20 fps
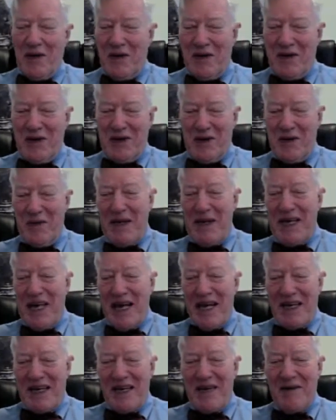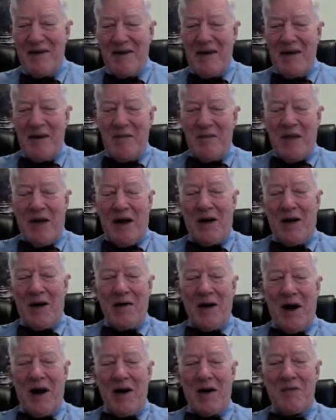be candid,
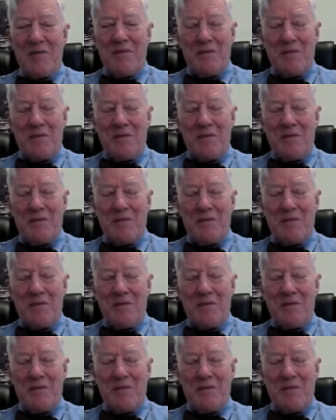a